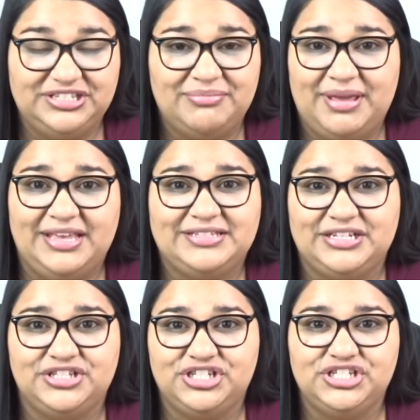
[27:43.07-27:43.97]
amazing,
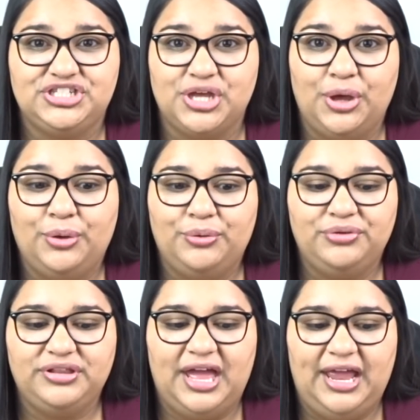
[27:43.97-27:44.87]
and she's so
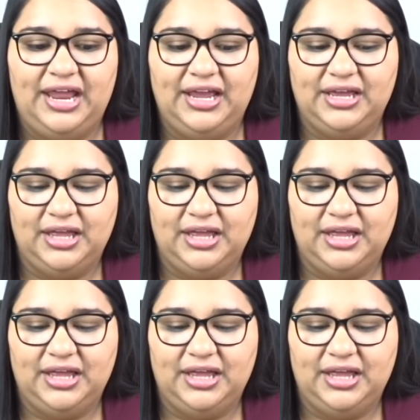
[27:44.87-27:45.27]
like